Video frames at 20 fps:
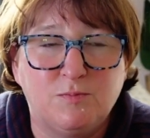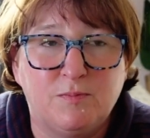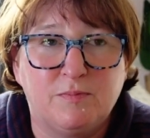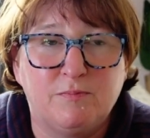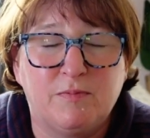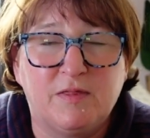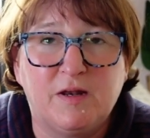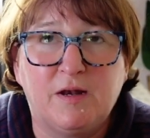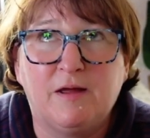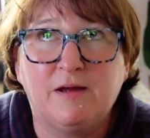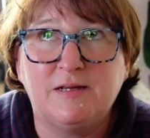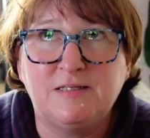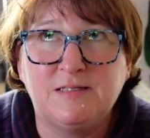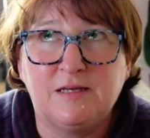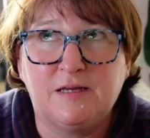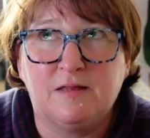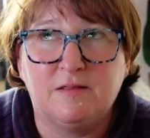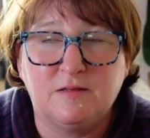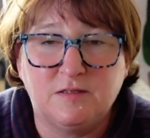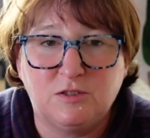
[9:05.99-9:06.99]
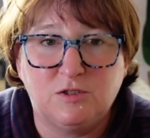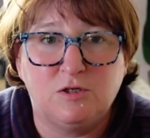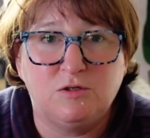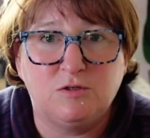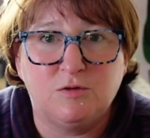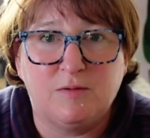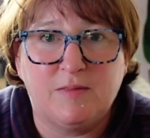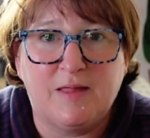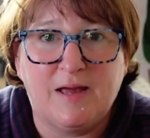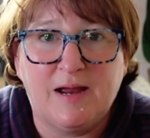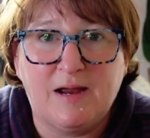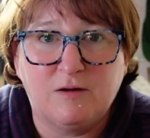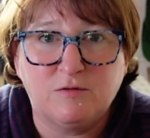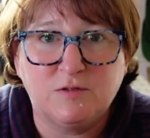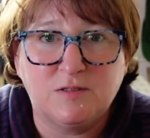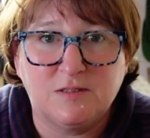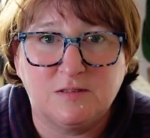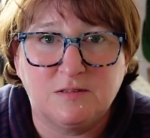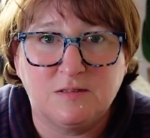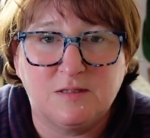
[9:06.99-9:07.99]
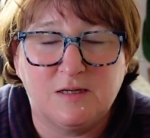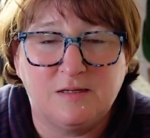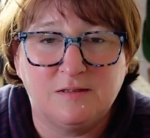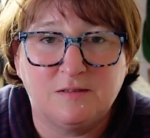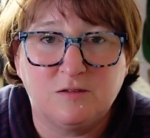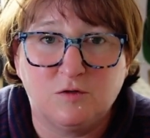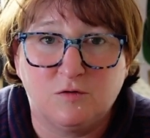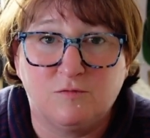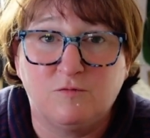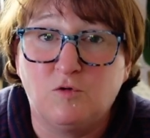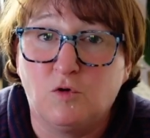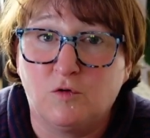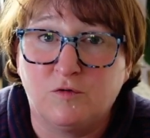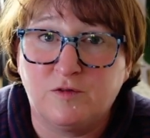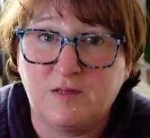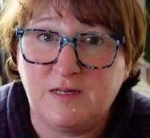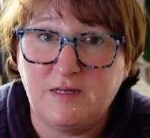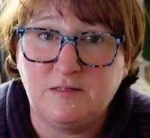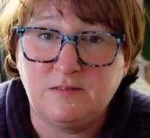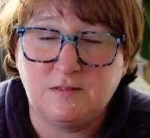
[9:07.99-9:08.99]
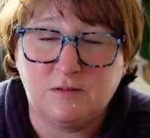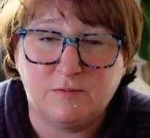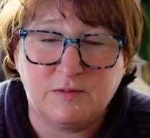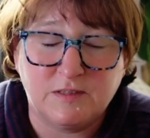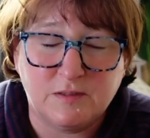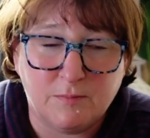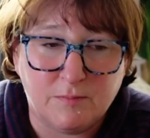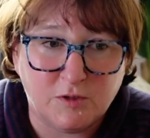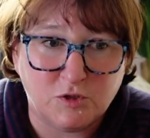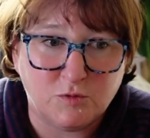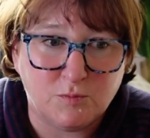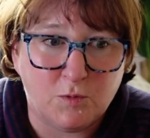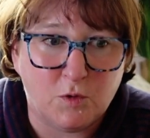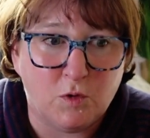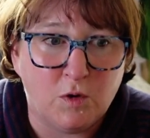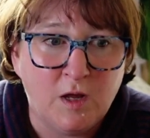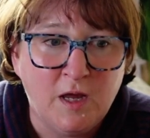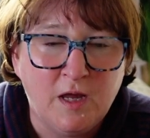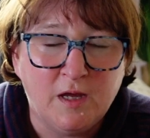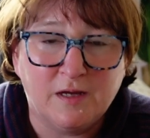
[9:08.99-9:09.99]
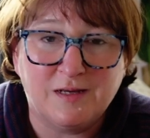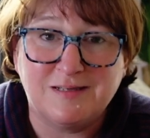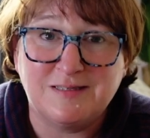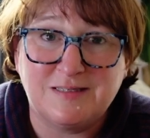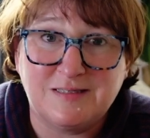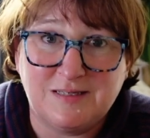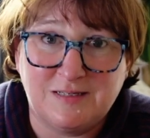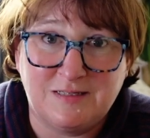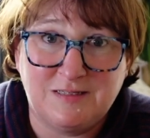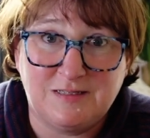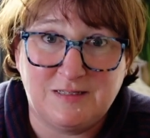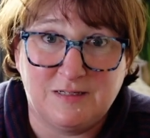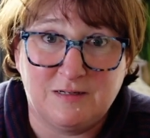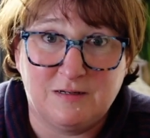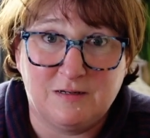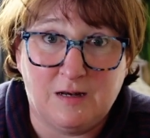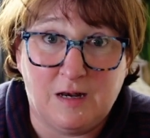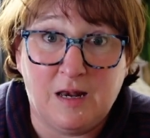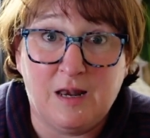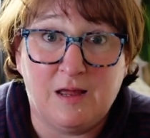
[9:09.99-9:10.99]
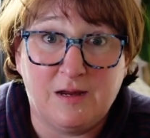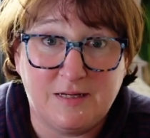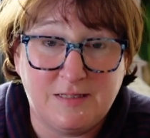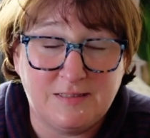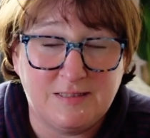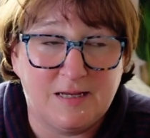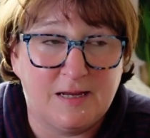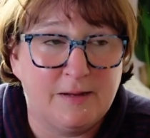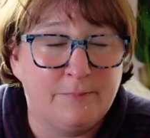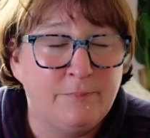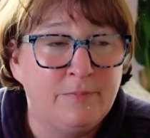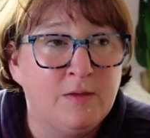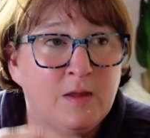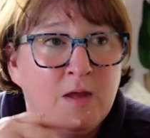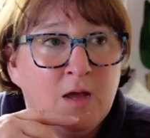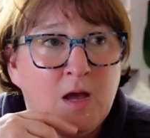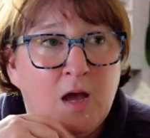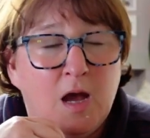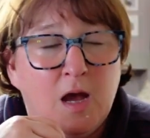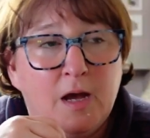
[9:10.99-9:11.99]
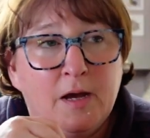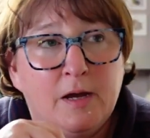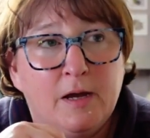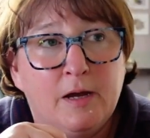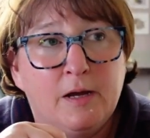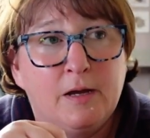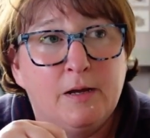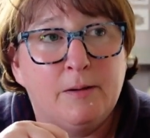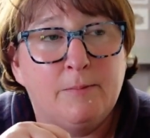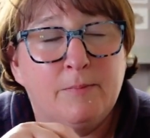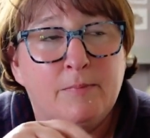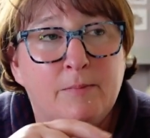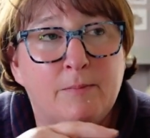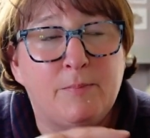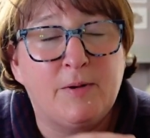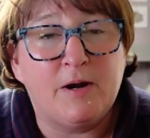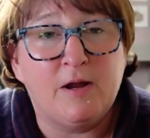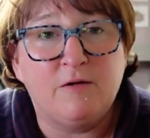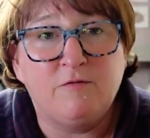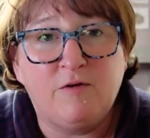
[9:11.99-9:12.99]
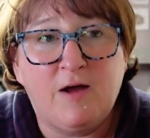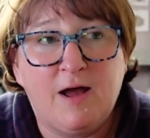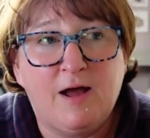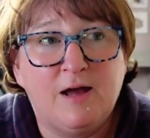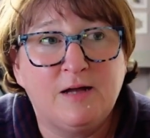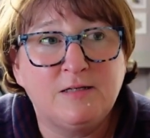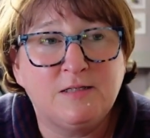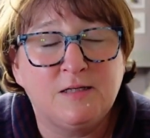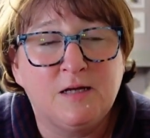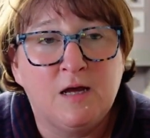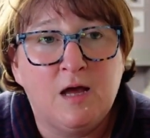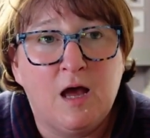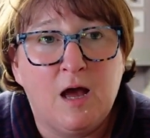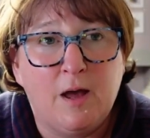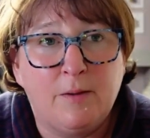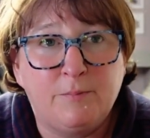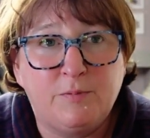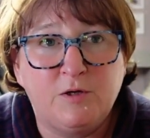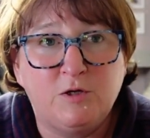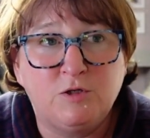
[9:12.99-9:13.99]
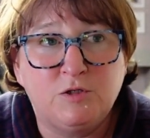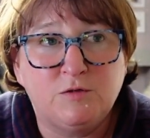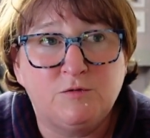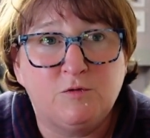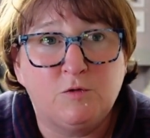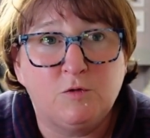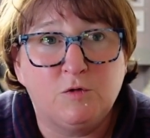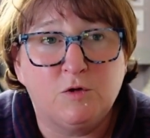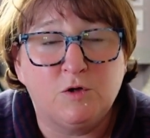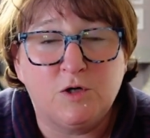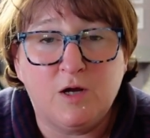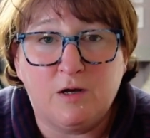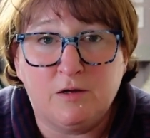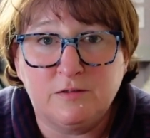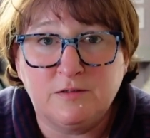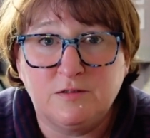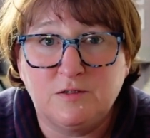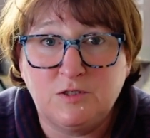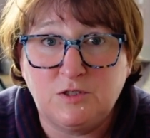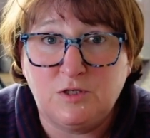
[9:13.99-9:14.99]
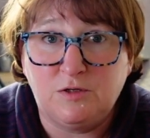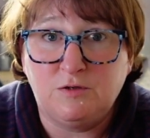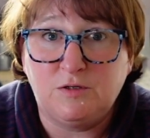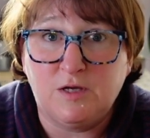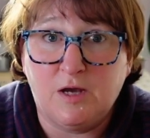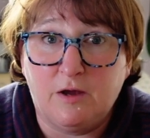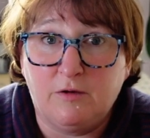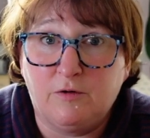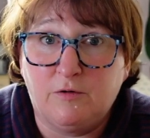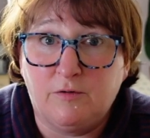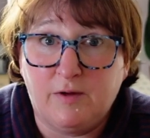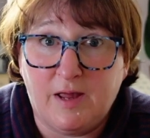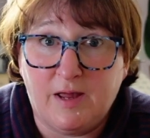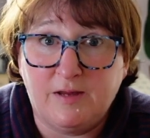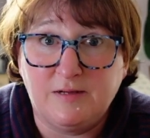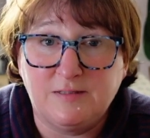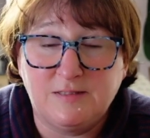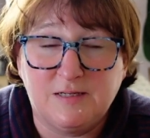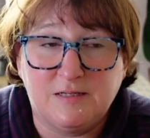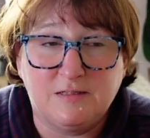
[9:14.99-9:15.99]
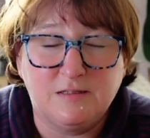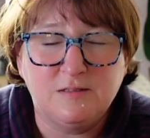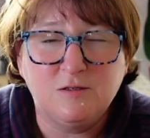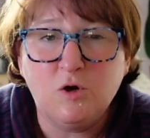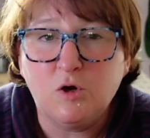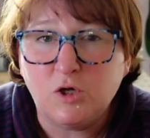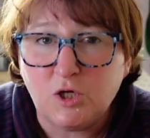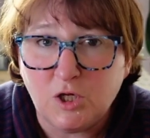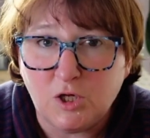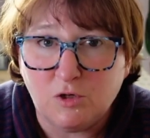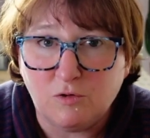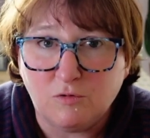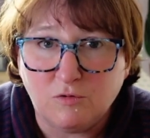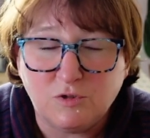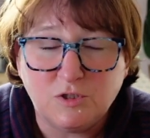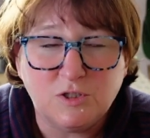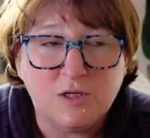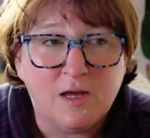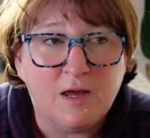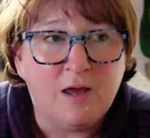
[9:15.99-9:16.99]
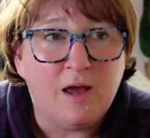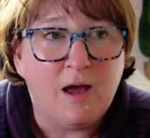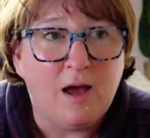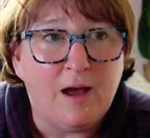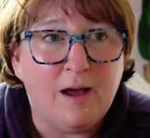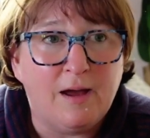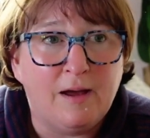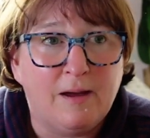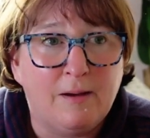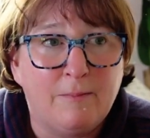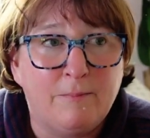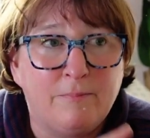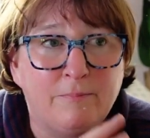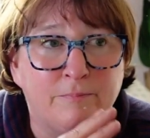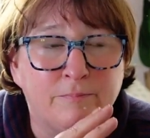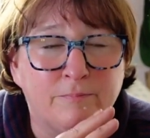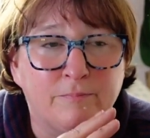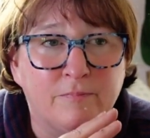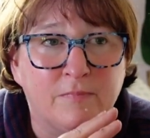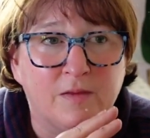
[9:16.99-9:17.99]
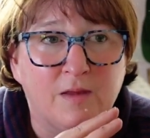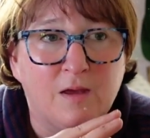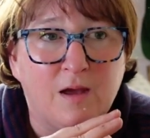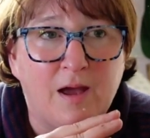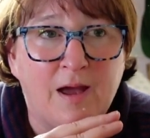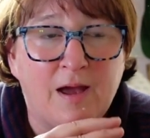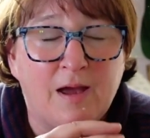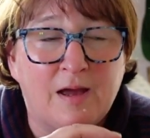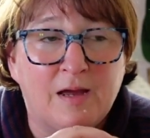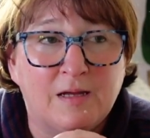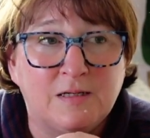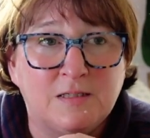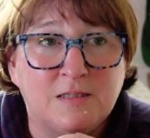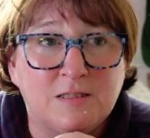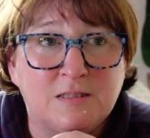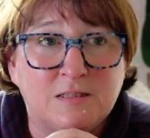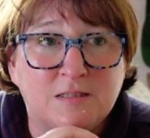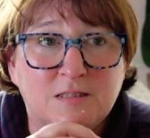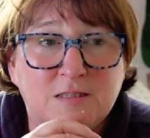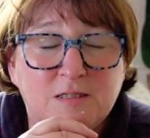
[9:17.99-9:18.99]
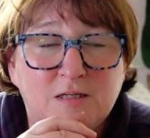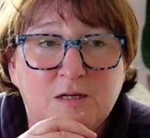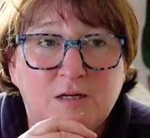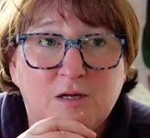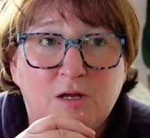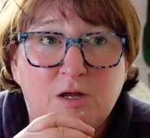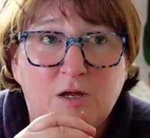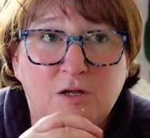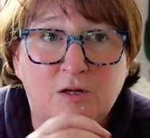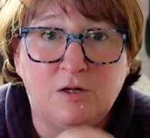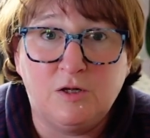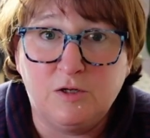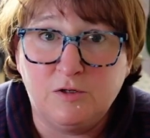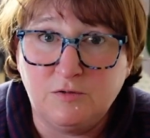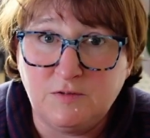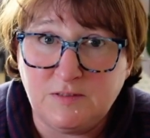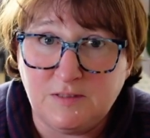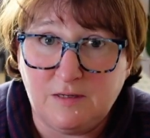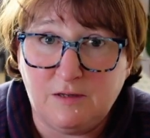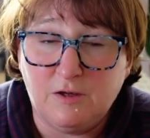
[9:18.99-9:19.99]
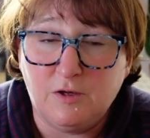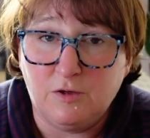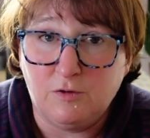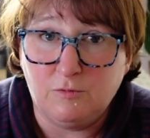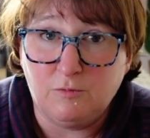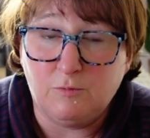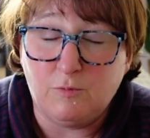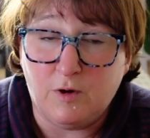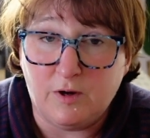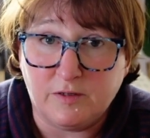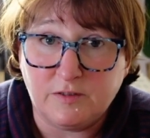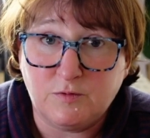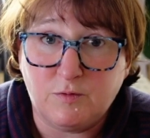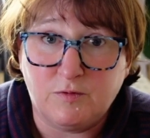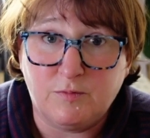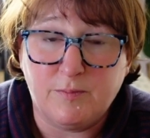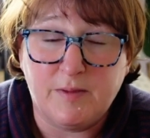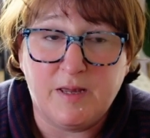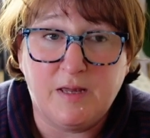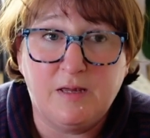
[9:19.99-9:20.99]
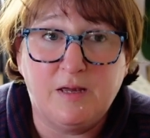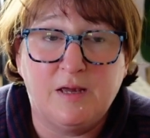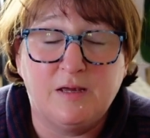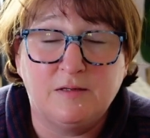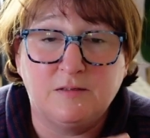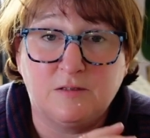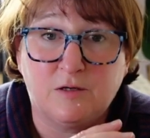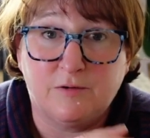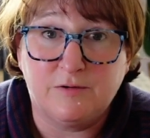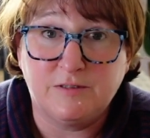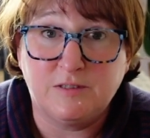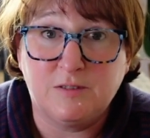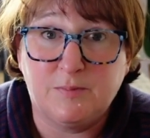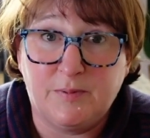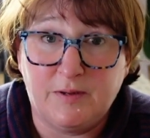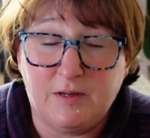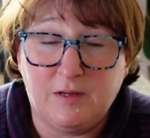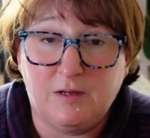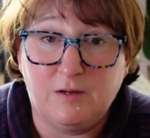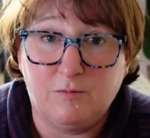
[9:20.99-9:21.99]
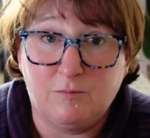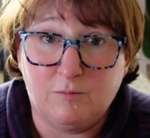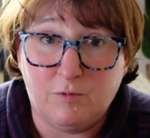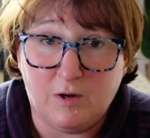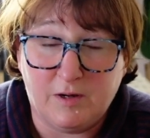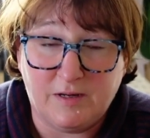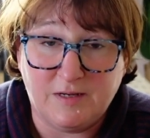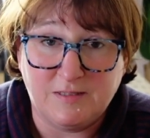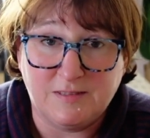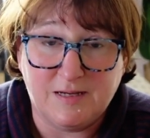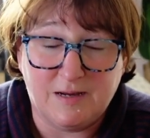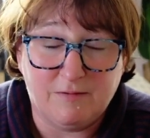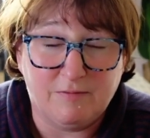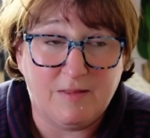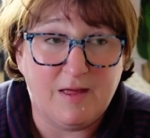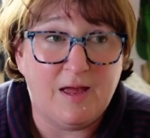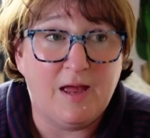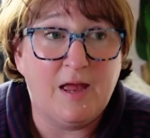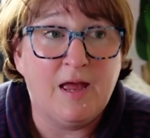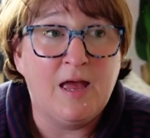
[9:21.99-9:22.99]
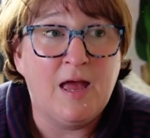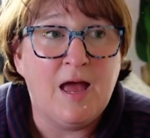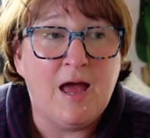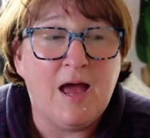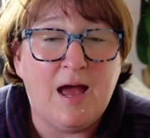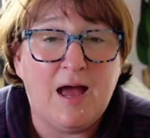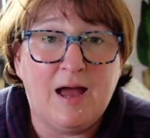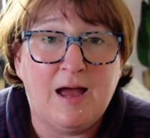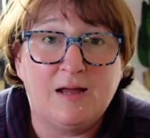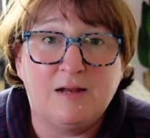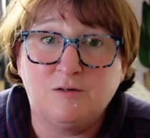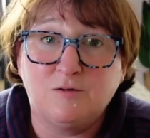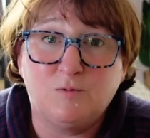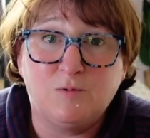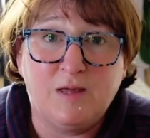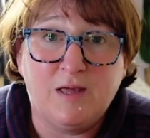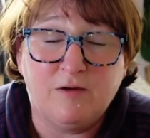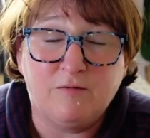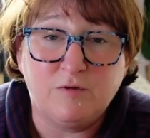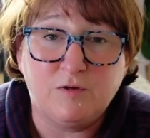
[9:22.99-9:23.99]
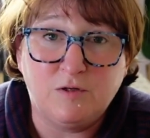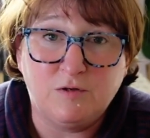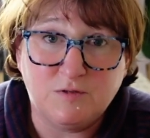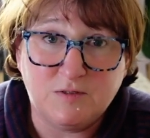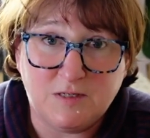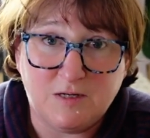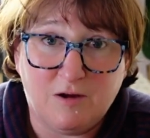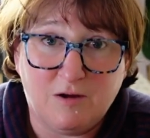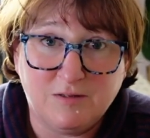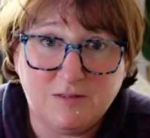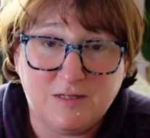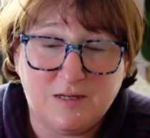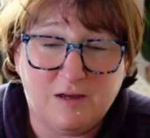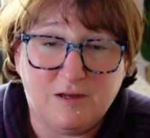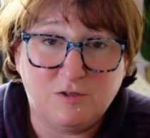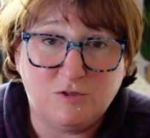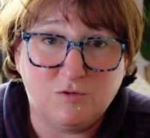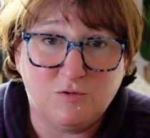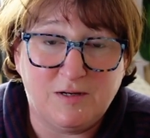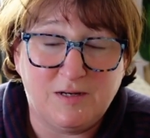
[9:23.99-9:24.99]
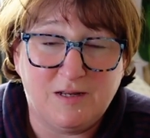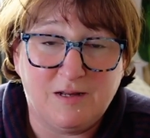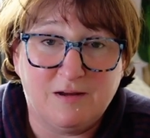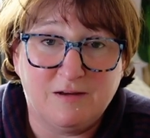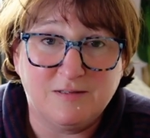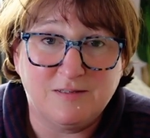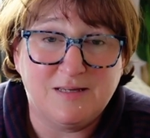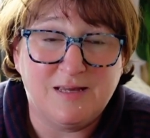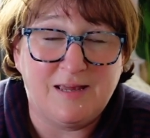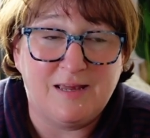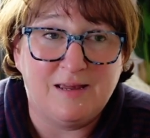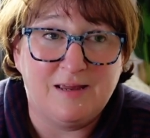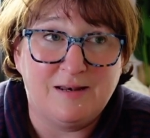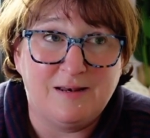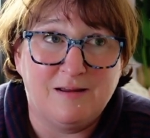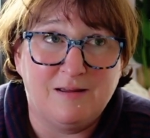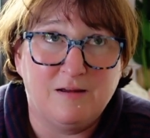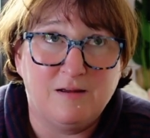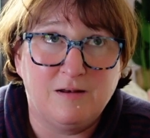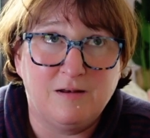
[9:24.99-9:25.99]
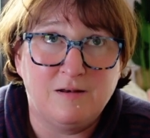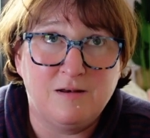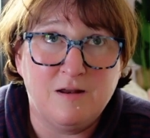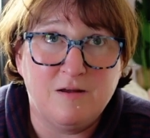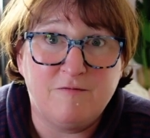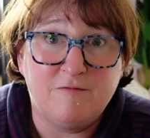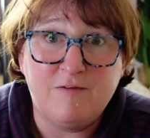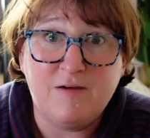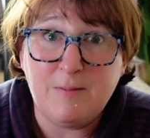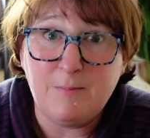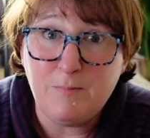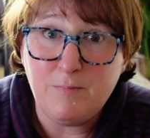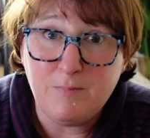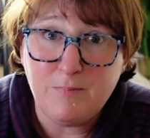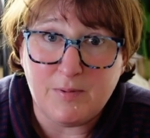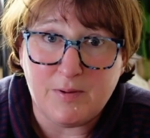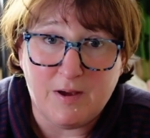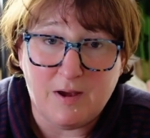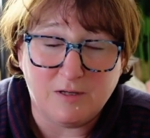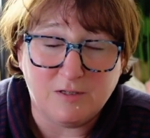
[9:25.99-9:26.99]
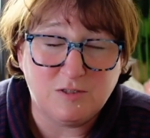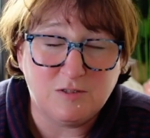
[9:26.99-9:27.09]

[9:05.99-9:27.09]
The lighting in the studio in the house is sort of northeast, so it's a much more consistent lighting. But I've had a beautiful garden studio created. It's not huge, and Lucy, who works with me, is going to be working down there, and we have a new starter joining us in November.